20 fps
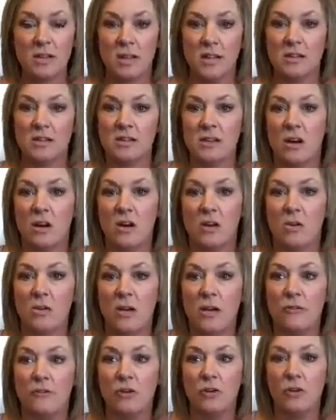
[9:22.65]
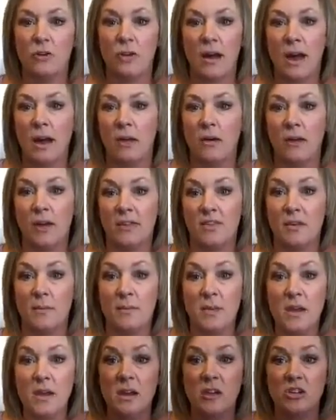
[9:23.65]
And so if you're out at the
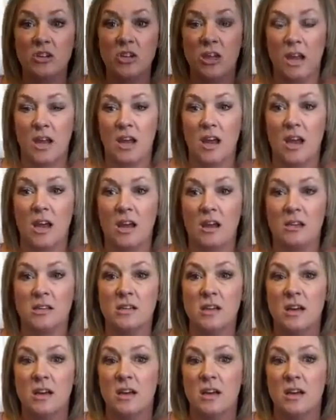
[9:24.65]
beach and,